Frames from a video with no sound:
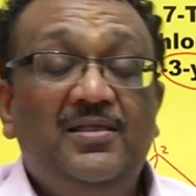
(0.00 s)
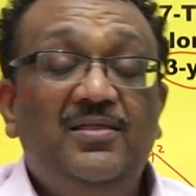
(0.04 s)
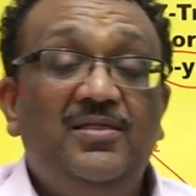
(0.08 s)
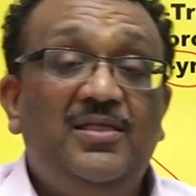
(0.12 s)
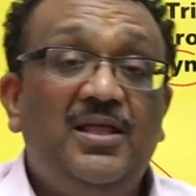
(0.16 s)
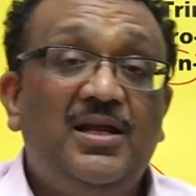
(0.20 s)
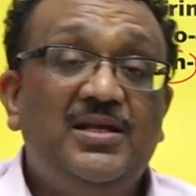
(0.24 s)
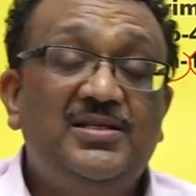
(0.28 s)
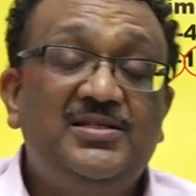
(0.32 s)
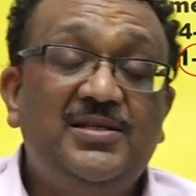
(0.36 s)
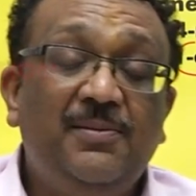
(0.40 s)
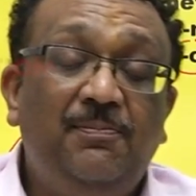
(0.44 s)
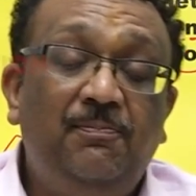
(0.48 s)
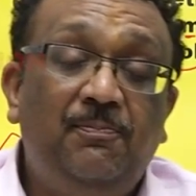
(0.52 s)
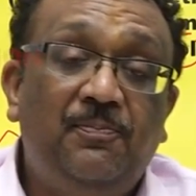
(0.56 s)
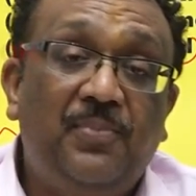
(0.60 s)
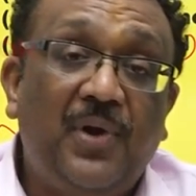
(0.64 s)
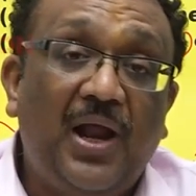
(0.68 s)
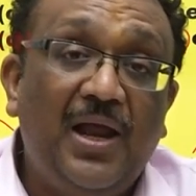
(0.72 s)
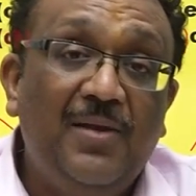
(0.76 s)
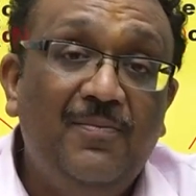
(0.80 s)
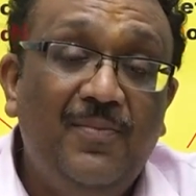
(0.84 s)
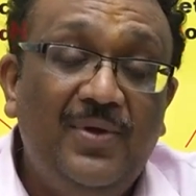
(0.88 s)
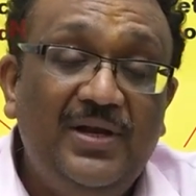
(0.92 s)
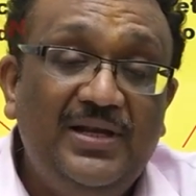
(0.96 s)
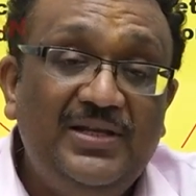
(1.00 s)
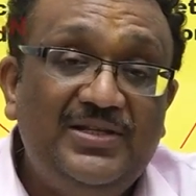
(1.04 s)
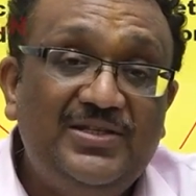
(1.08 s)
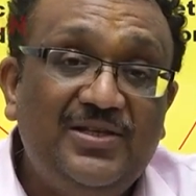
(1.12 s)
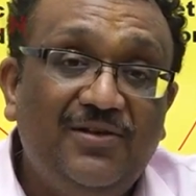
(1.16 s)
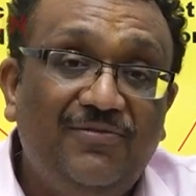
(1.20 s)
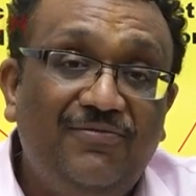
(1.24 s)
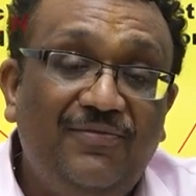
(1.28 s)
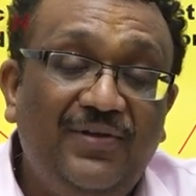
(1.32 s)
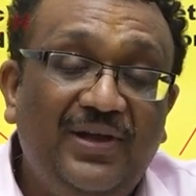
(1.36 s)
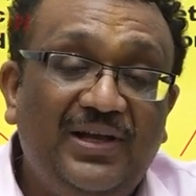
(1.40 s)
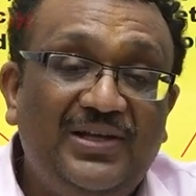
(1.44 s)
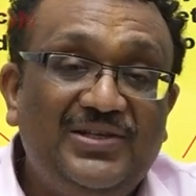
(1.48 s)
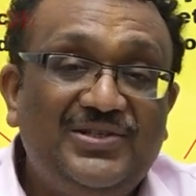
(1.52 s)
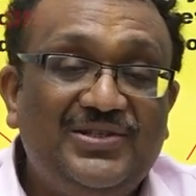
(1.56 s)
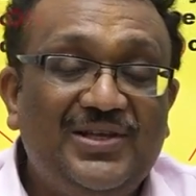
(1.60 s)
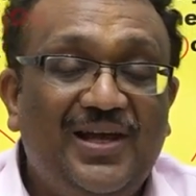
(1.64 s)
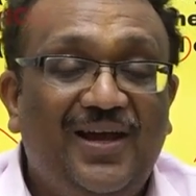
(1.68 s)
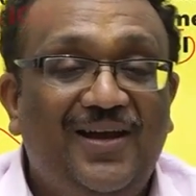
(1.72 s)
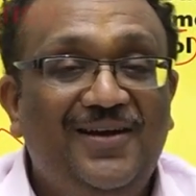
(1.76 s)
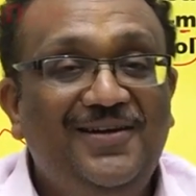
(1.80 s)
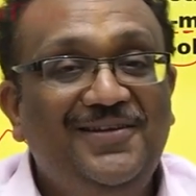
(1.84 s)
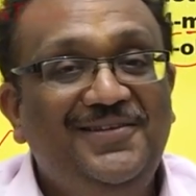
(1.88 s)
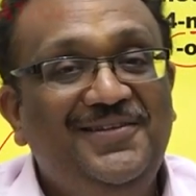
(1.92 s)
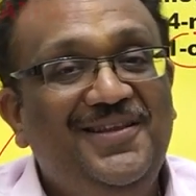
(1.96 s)
There is a primary suffix
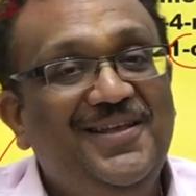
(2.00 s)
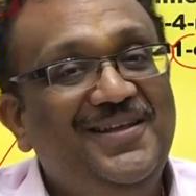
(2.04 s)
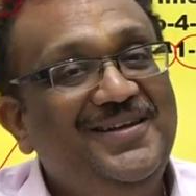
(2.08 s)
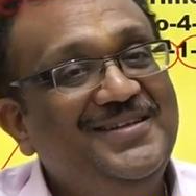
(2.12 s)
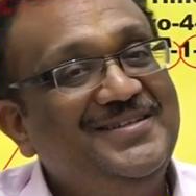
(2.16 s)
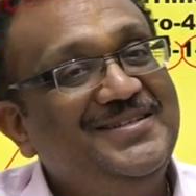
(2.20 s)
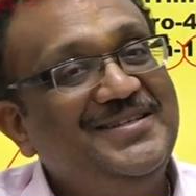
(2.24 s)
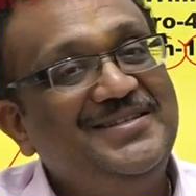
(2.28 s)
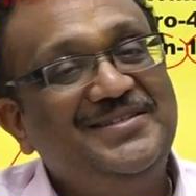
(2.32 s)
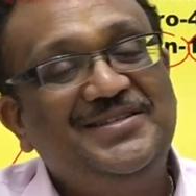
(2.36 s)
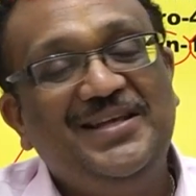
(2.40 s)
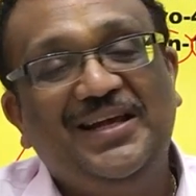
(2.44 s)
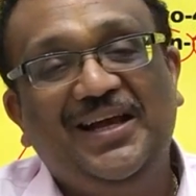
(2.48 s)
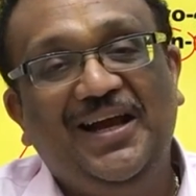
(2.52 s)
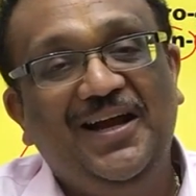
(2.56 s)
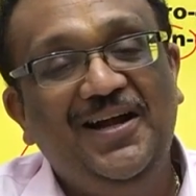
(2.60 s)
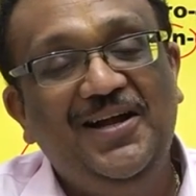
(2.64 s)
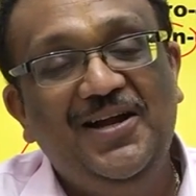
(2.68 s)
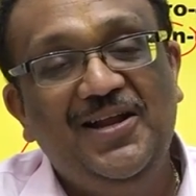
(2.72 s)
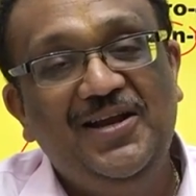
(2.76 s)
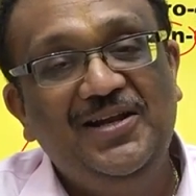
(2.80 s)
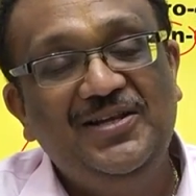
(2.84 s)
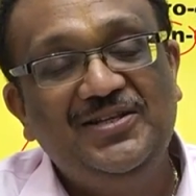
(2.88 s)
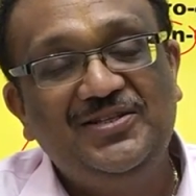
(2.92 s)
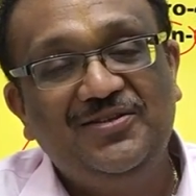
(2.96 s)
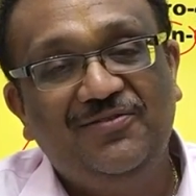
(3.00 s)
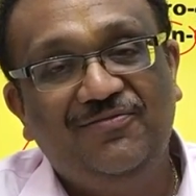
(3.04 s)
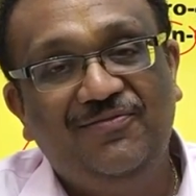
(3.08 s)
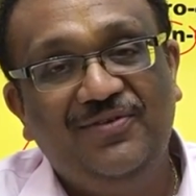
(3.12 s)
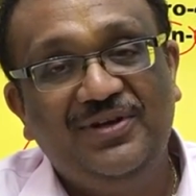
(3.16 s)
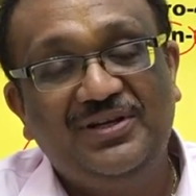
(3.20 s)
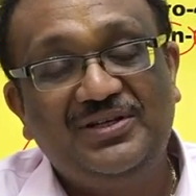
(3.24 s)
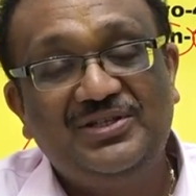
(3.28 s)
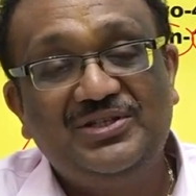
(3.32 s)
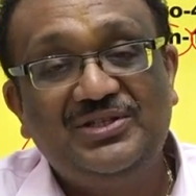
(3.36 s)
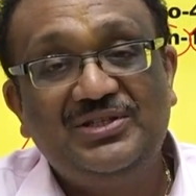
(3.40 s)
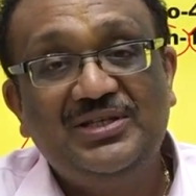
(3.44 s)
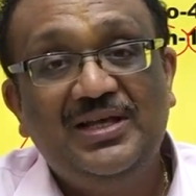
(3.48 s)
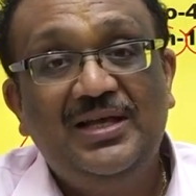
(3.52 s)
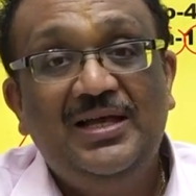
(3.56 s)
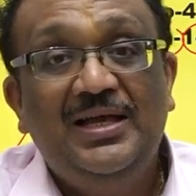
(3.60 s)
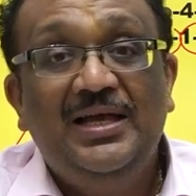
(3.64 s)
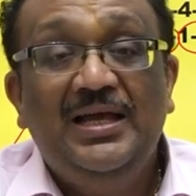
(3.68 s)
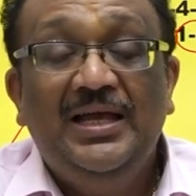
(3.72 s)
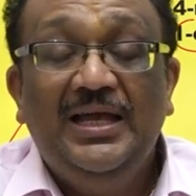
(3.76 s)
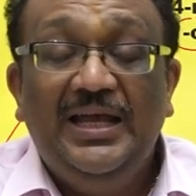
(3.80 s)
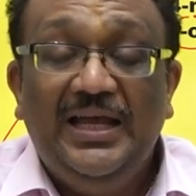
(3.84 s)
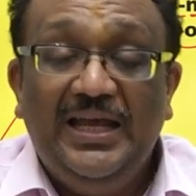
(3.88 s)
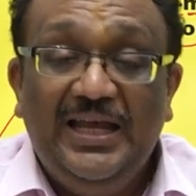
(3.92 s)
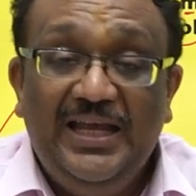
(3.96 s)
and there is a secondary suffix.
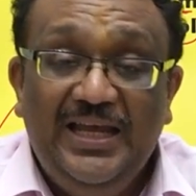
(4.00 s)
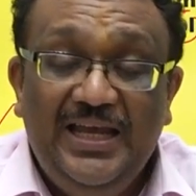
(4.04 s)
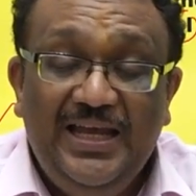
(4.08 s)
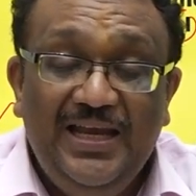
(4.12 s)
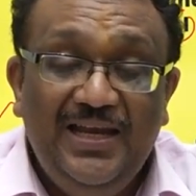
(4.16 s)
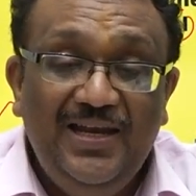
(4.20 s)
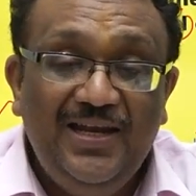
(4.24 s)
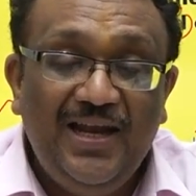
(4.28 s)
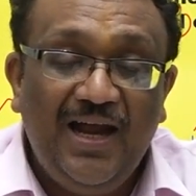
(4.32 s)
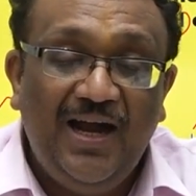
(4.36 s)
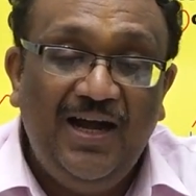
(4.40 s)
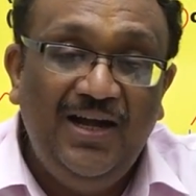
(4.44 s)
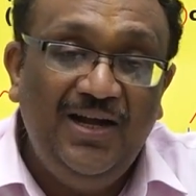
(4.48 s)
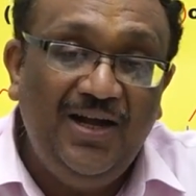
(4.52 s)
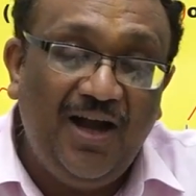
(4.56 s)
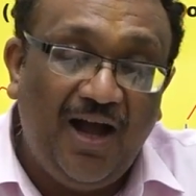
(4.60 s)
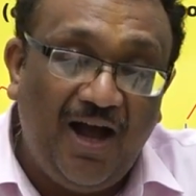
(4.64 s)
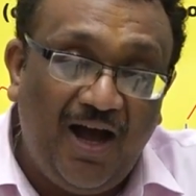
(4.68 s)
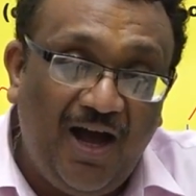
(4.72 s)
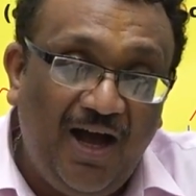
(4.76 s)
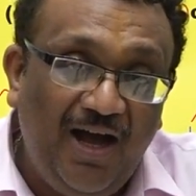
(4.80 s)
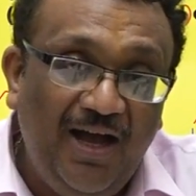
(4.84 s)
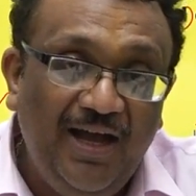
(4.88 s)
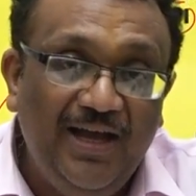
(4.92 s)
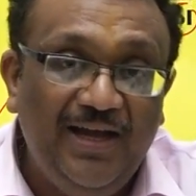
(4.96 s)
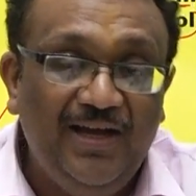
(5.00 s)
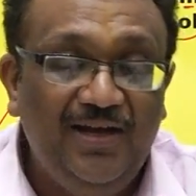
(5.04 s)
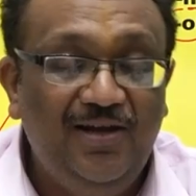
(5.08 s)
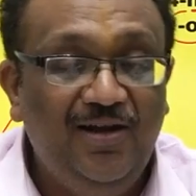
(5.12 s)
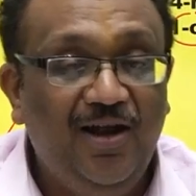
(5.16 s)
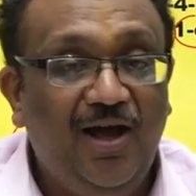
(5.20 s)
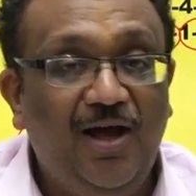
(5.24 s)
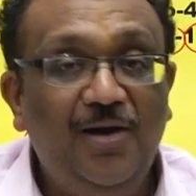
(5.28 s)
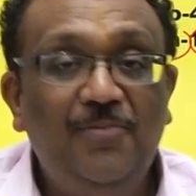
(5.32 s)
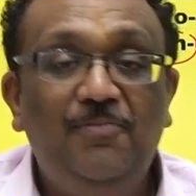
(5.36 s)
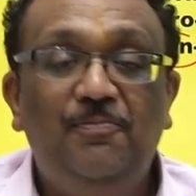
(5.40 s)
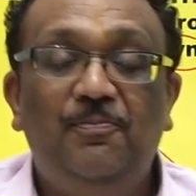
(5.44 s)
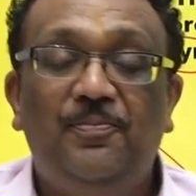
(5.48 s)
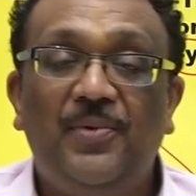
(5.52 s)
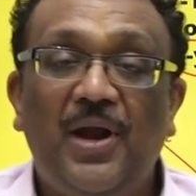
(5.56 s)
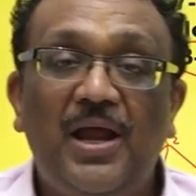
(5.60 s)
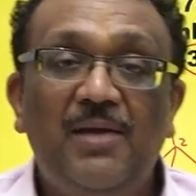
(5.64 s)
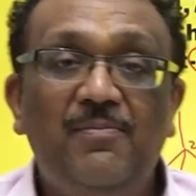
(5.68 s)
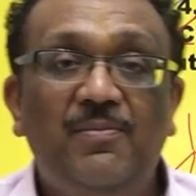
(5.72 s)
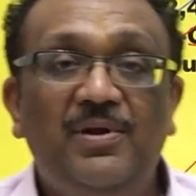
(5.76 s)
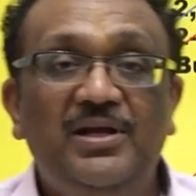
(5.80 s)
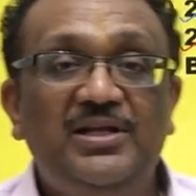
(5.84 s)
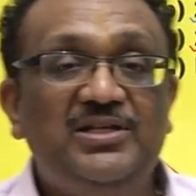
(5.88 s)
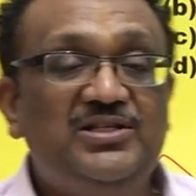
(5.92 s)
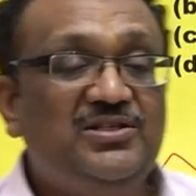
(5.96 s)
Een and ein are
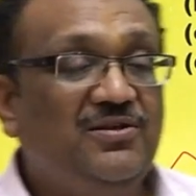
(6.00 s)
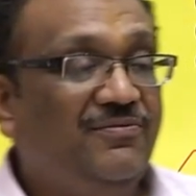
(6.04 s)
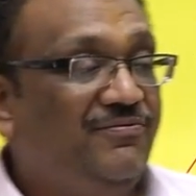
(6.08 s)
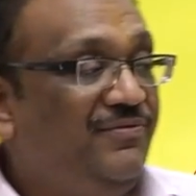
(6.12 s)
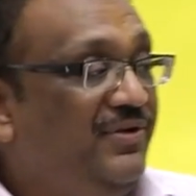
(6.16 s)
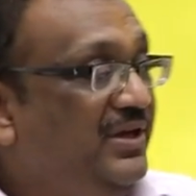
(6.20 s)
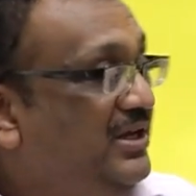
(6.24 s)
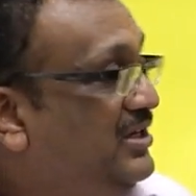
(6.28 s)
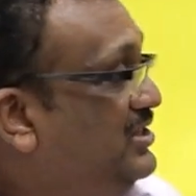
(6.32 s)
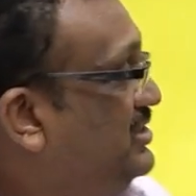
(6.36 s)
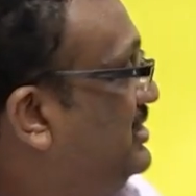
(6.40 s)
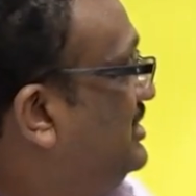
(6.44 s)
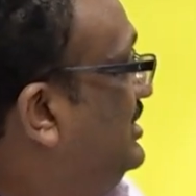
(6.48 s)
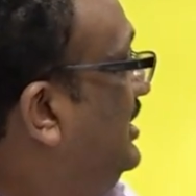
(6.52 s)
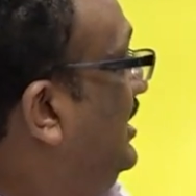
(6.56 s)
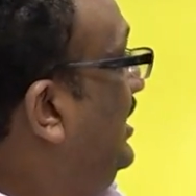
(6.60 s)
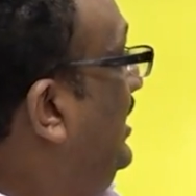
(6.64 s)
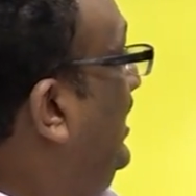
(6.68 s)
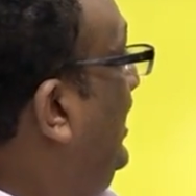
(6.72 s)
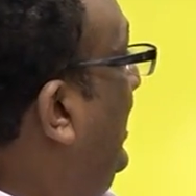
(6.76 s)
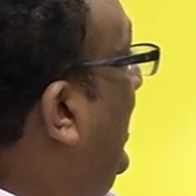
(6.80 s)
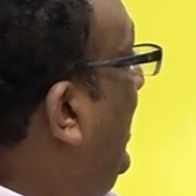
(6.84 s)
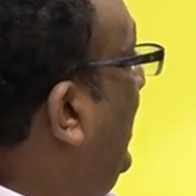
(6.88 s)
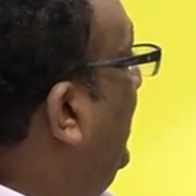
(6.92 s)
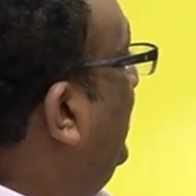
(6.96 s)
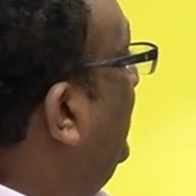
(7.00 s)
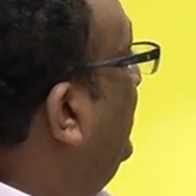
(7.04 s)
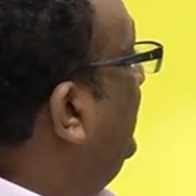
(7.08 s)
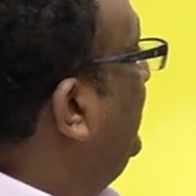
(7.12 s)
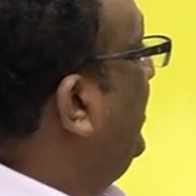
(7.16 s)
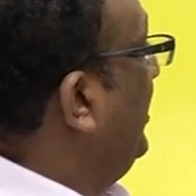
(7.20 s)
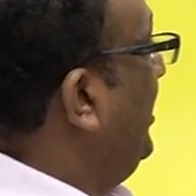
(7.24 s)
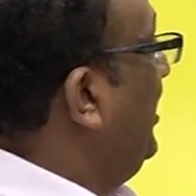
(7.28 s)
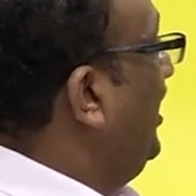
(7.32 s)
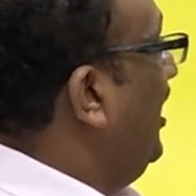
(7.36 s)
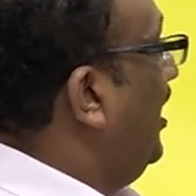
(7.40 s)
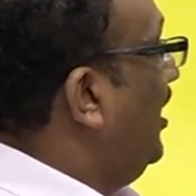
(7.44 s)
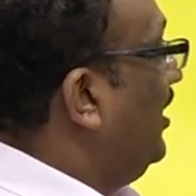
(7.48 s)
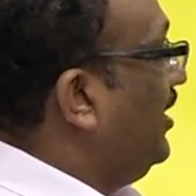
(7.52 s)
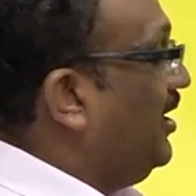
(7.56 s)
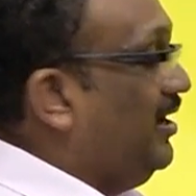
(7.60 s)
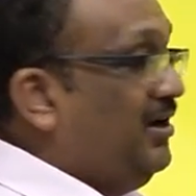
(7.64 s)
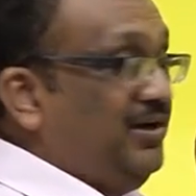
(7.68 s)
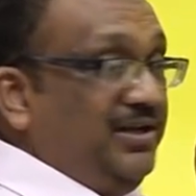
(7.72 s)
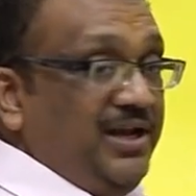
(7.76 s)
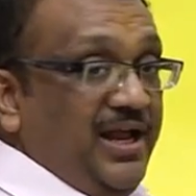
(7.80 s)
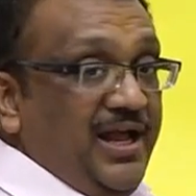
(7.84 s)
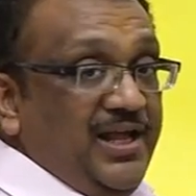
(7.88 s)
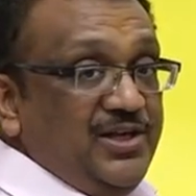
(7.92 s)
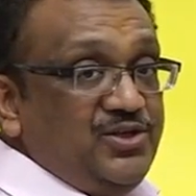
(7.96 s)
primary suffix and they are
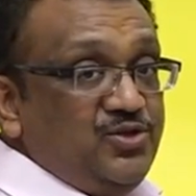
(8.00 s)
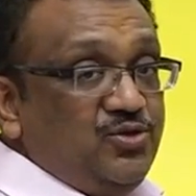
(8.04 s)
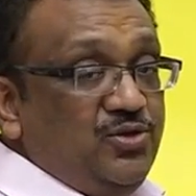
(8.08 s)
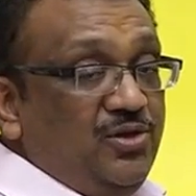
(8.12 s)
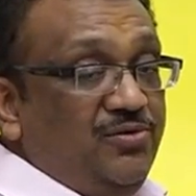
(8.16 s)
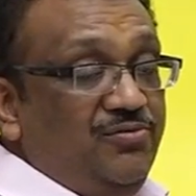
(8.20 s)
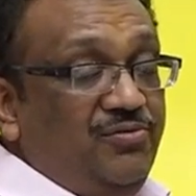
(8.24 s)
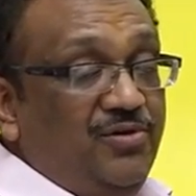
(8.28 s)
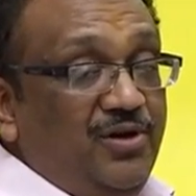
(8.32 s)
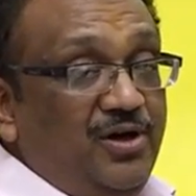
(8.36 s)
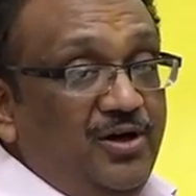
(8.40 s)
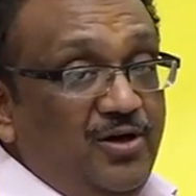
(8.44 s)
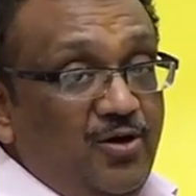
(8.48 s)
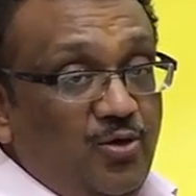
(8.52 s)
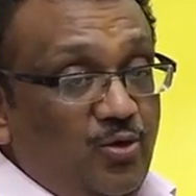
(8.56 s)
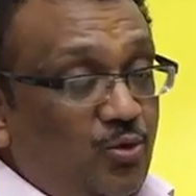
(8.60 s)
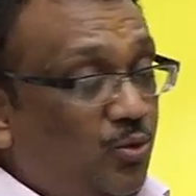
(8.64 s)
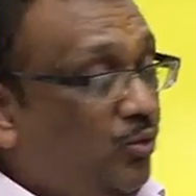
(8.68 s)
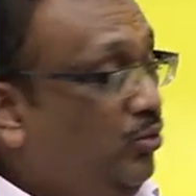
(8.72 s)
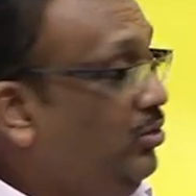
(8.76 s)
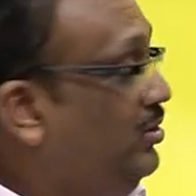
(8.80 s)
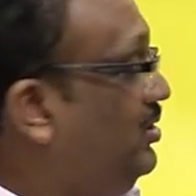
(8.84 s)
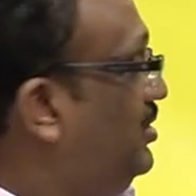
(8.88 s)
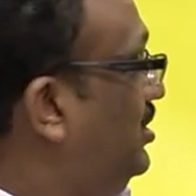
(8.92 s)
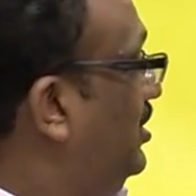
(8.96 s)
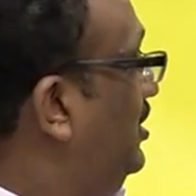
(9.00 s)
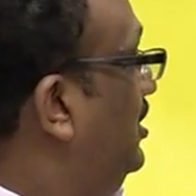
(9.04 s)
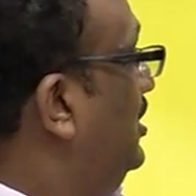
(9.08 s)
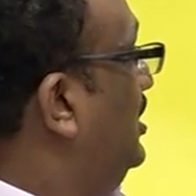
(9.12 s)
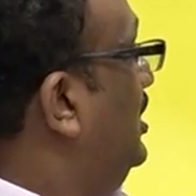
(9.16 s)
attached to the word root.